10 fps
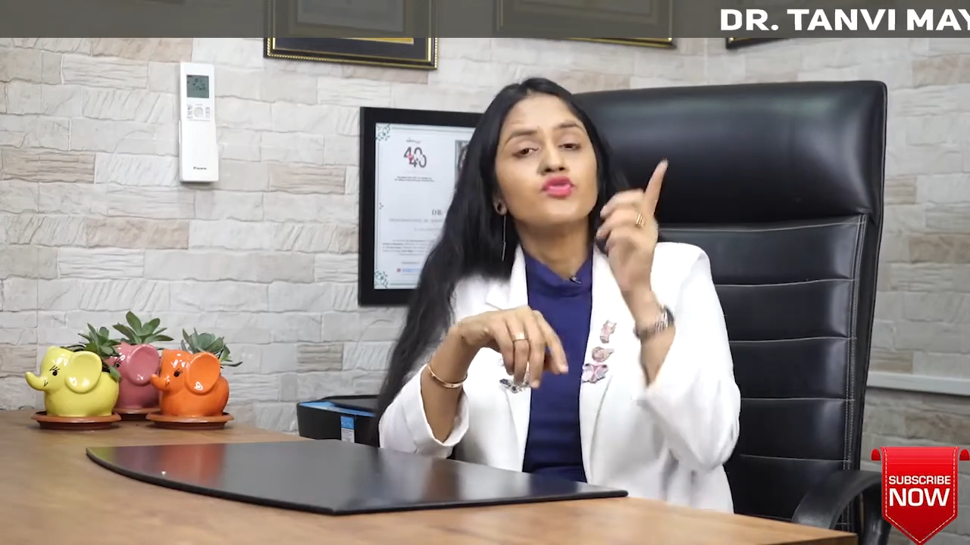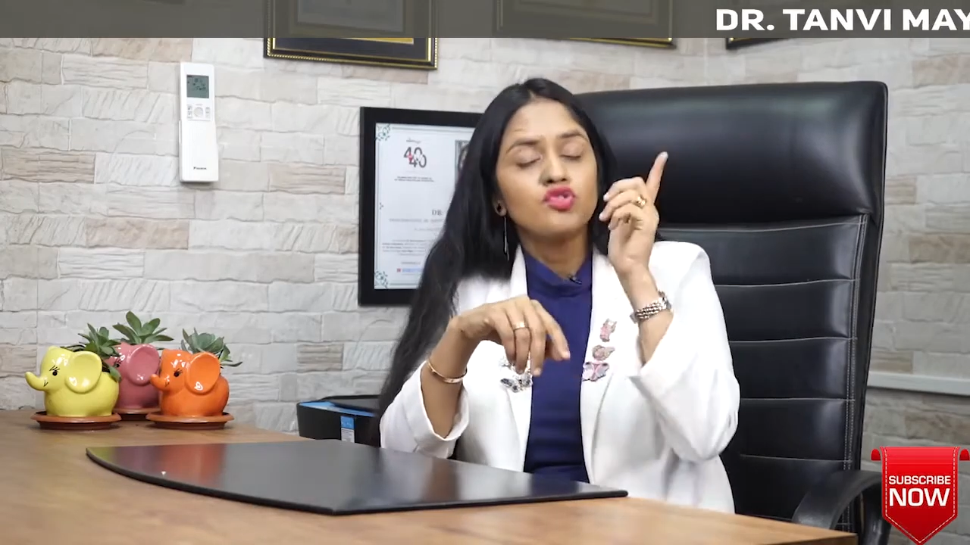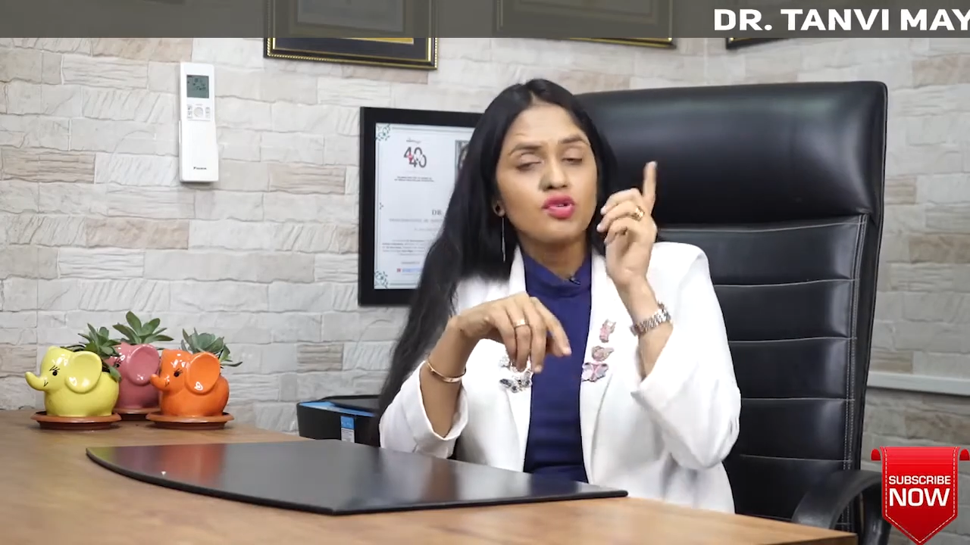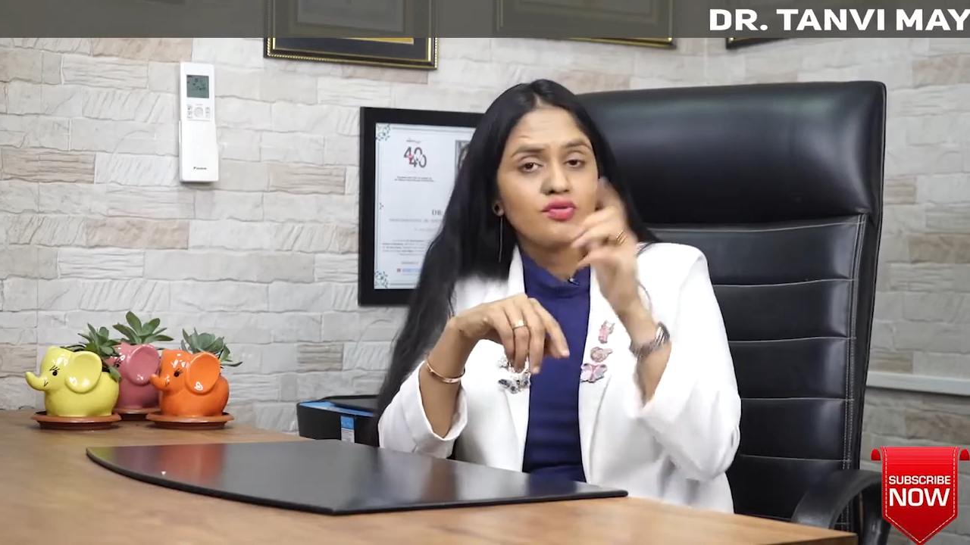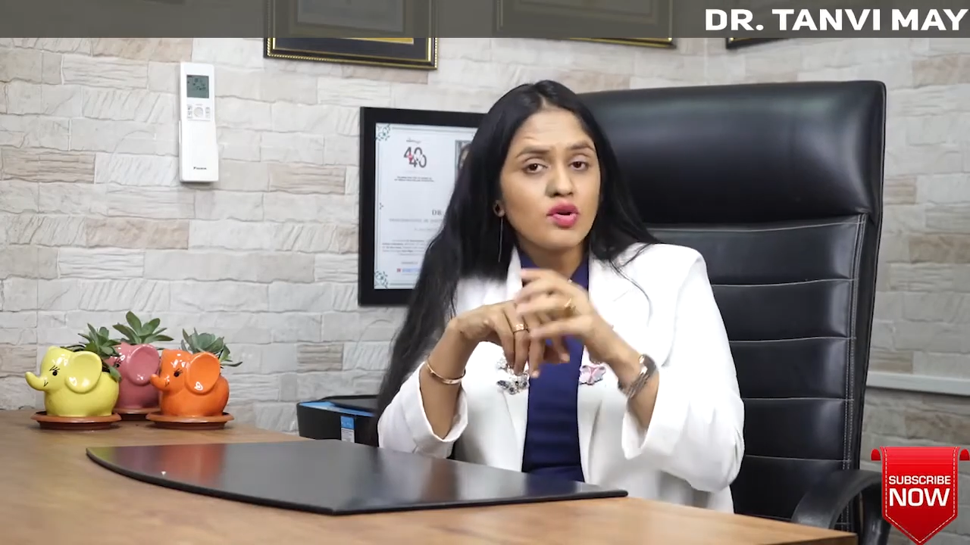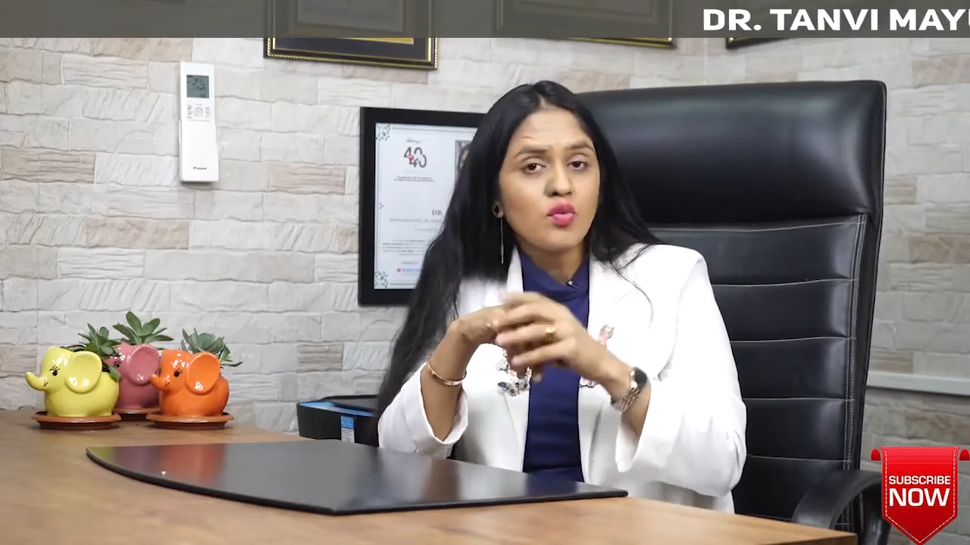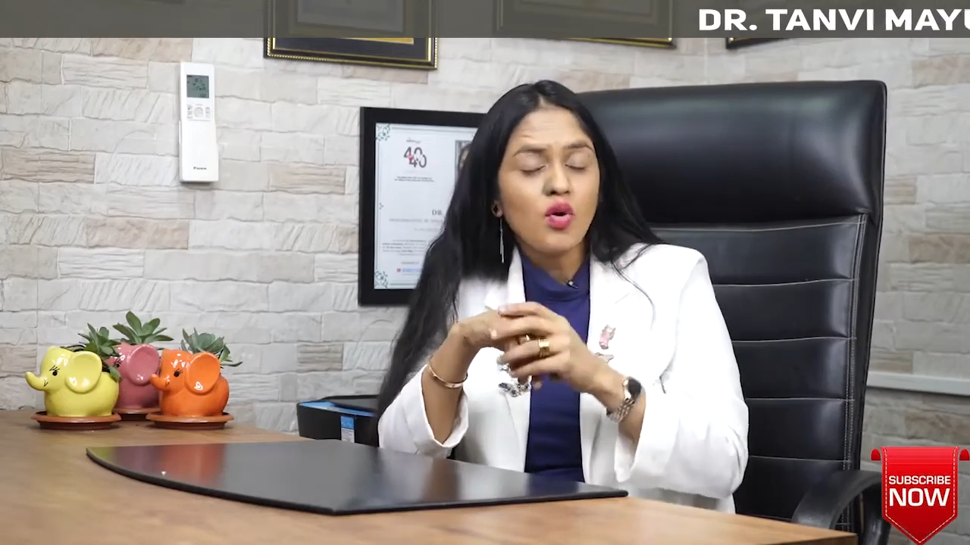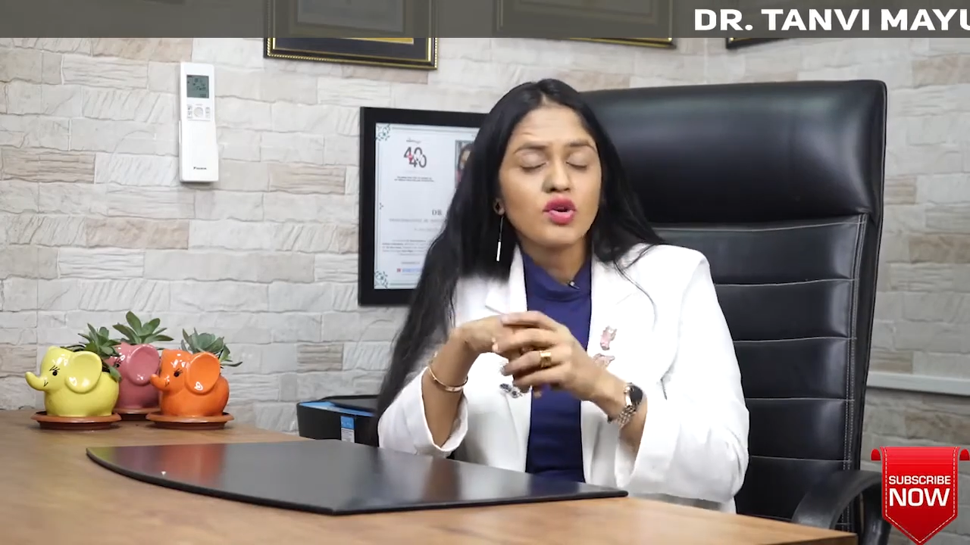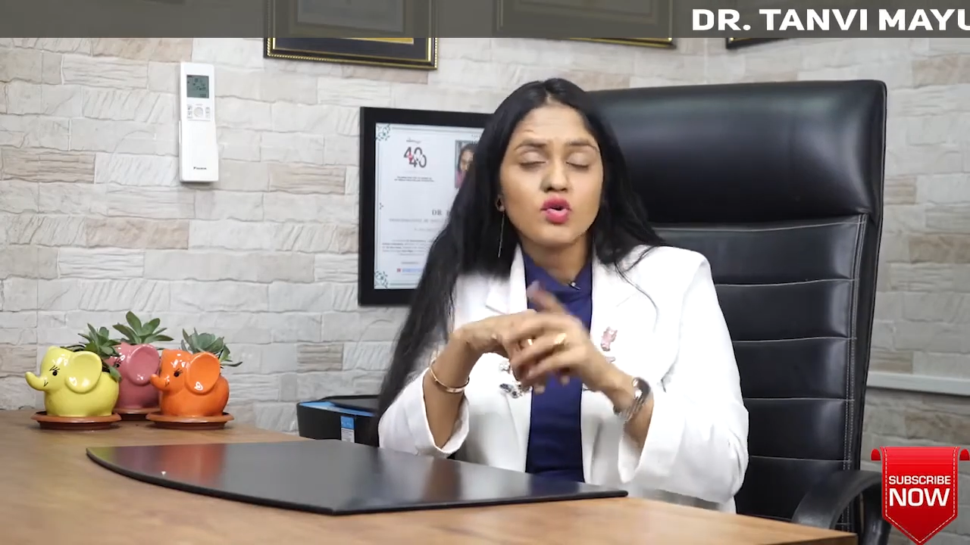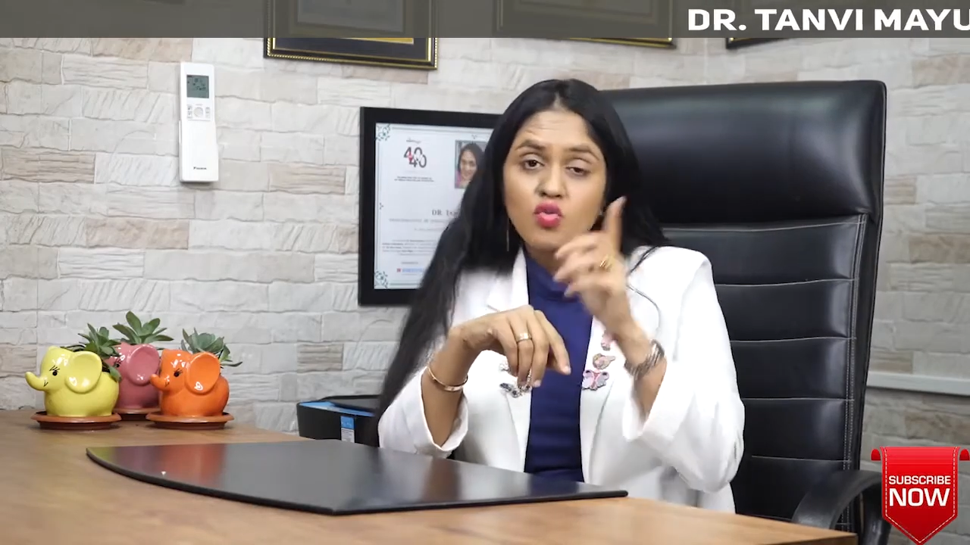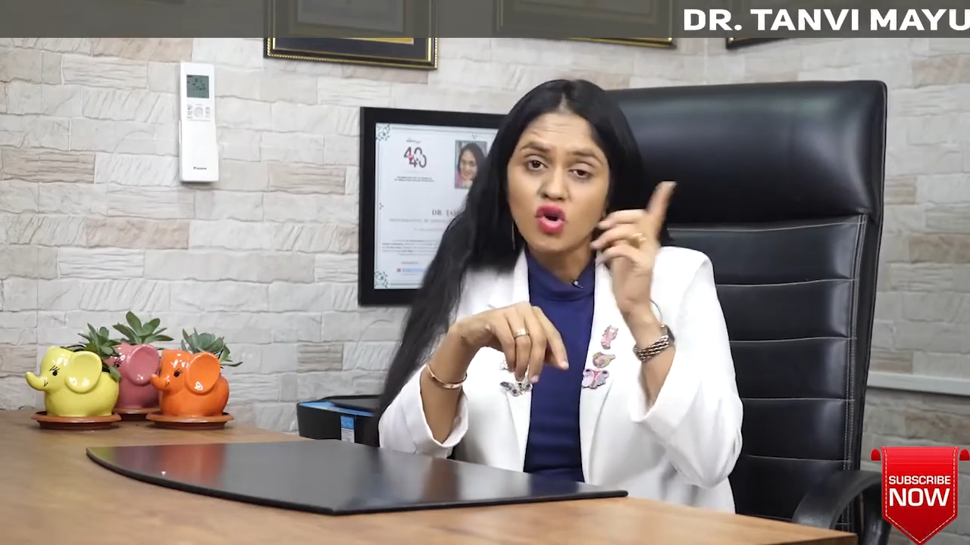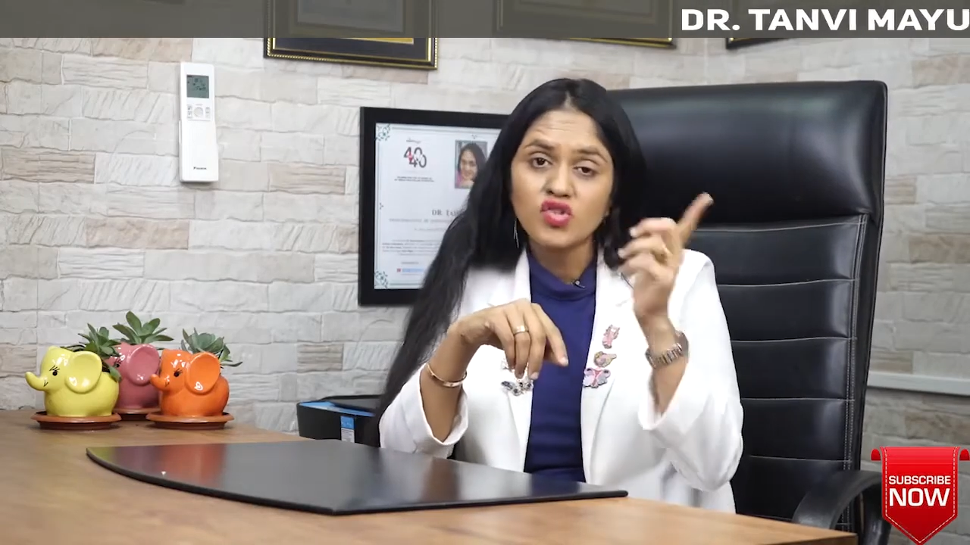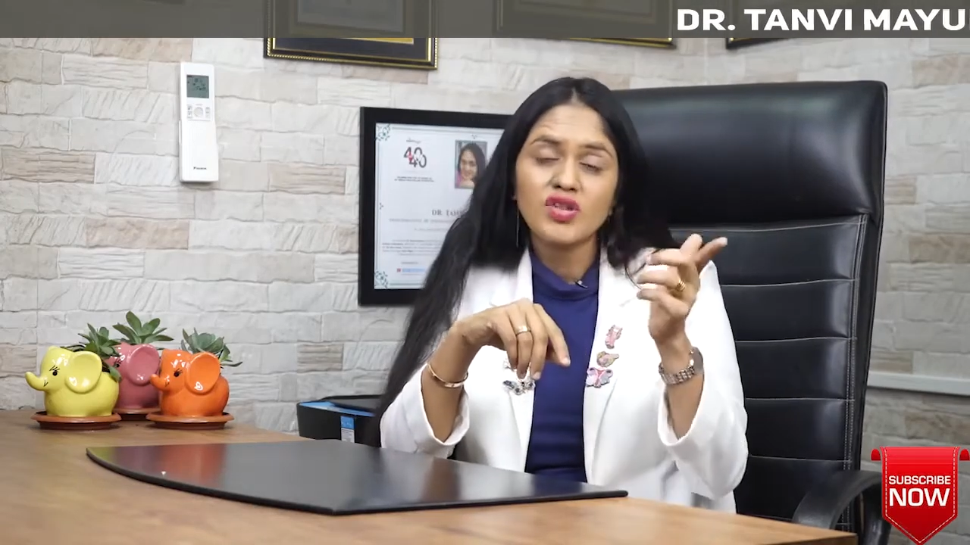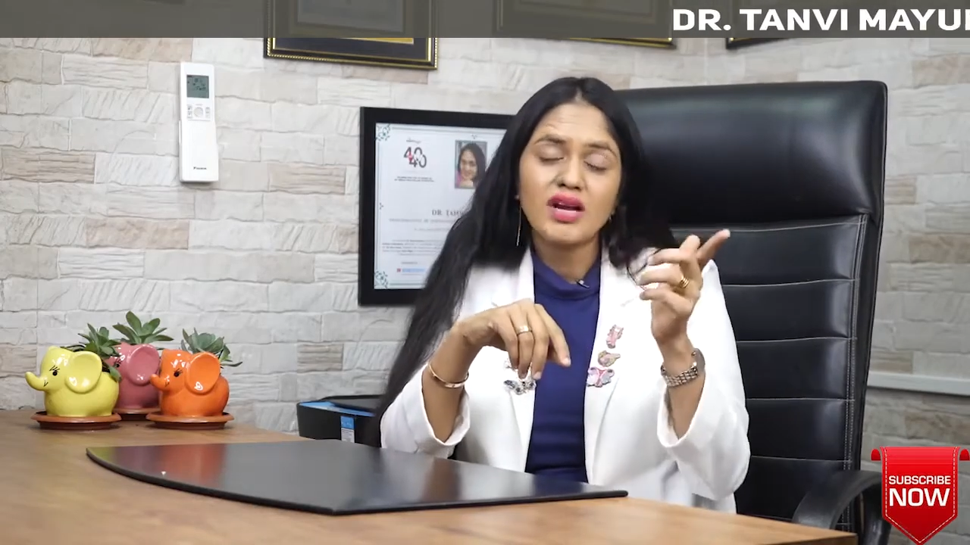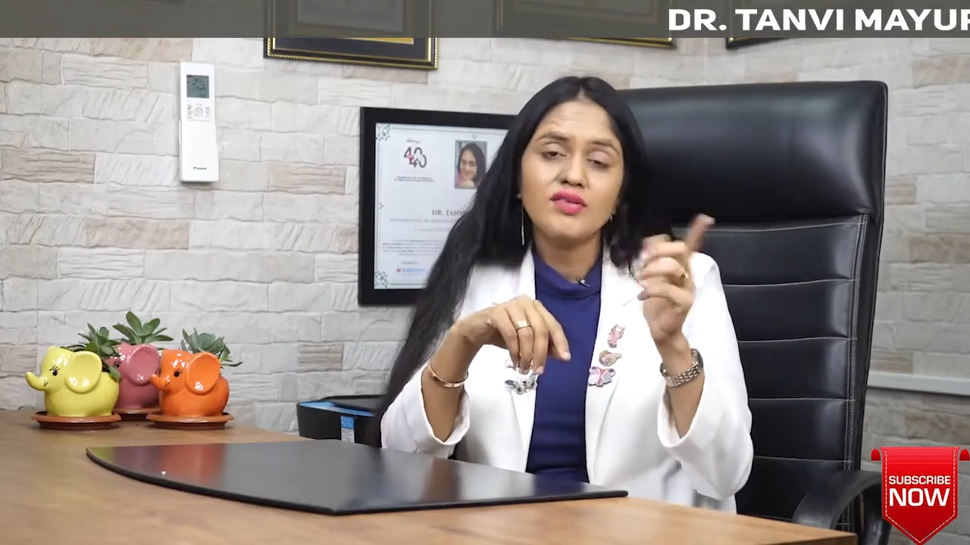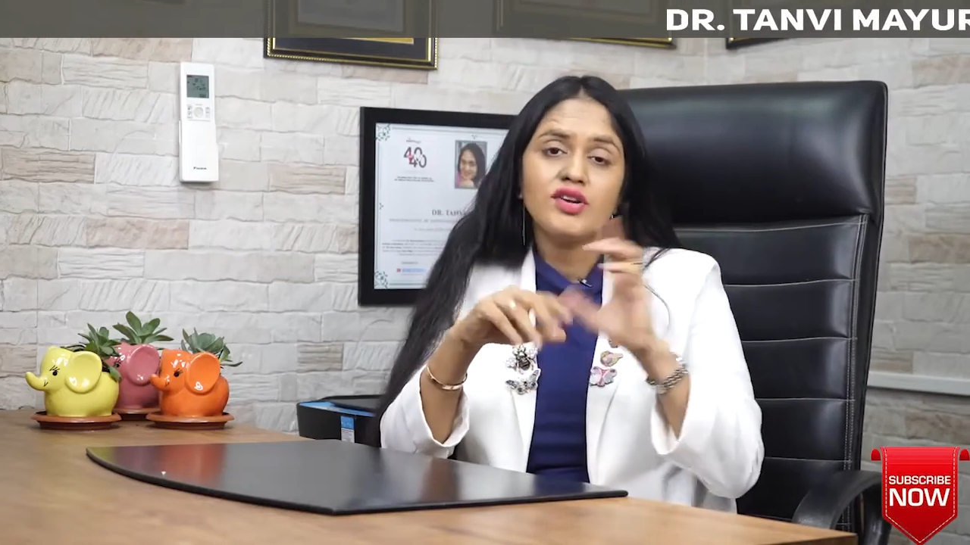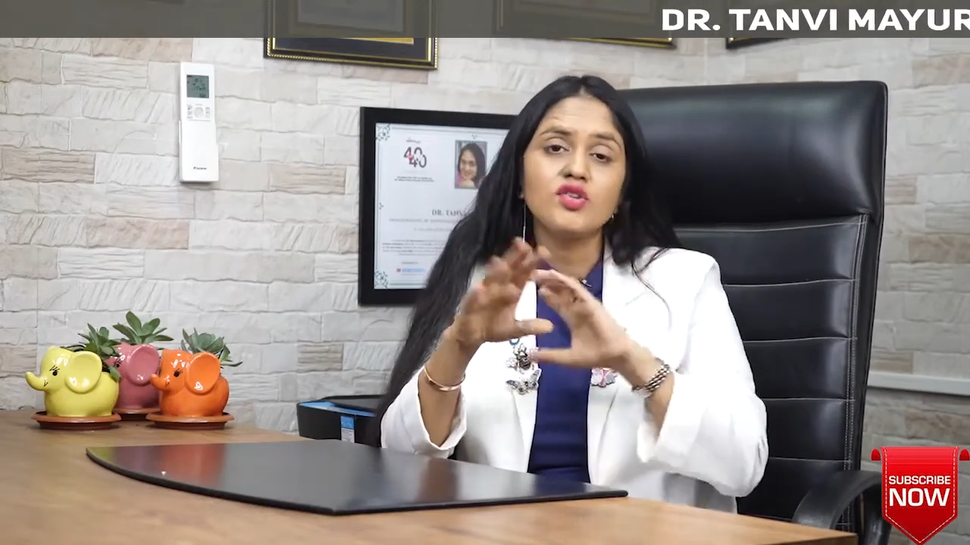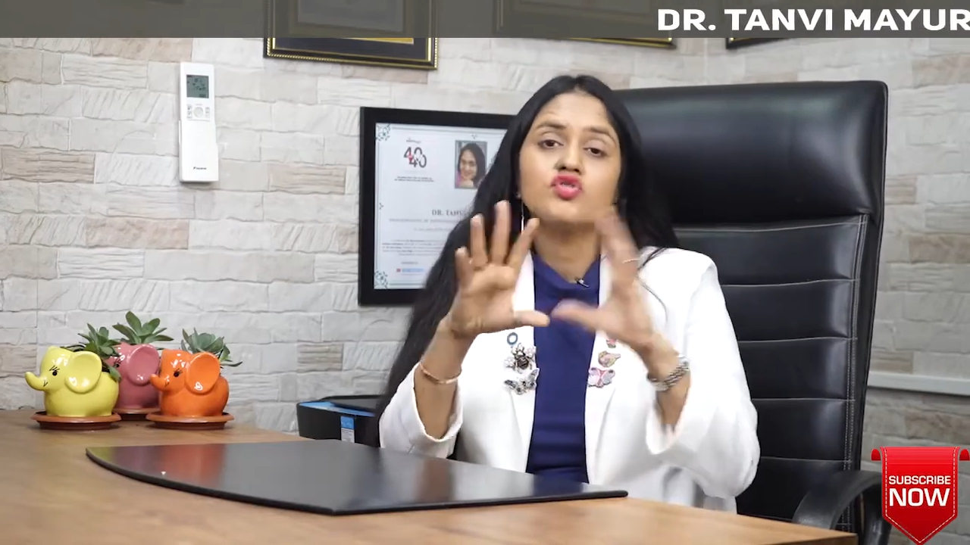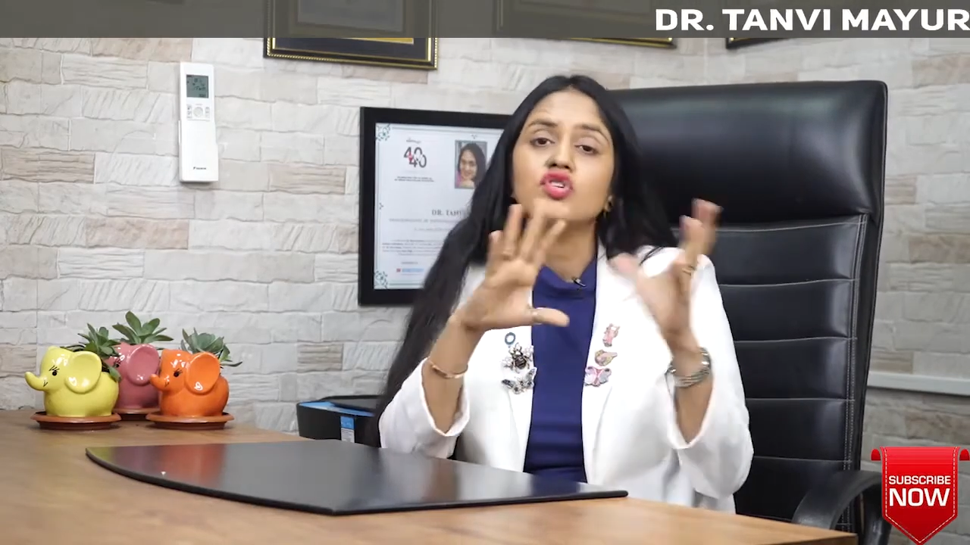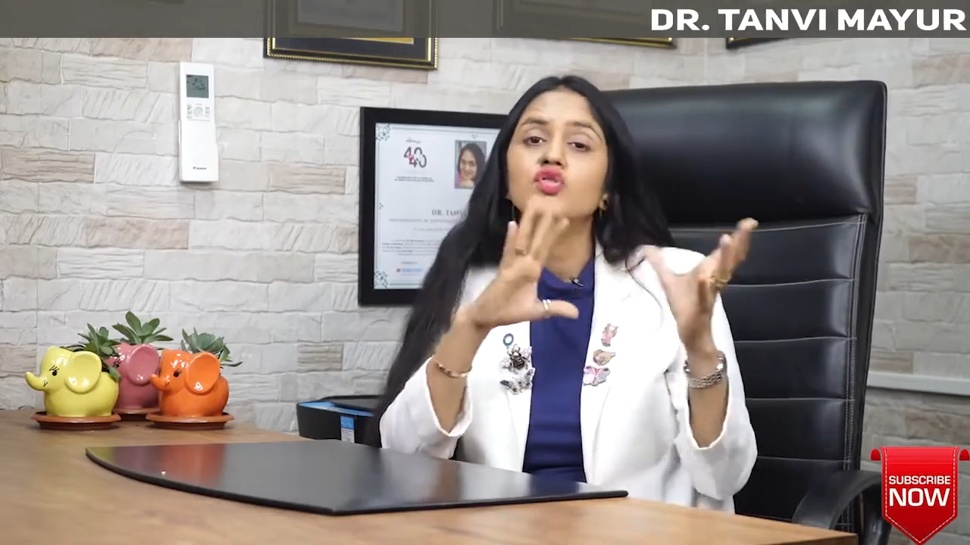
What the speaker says: So if you want to watch that video so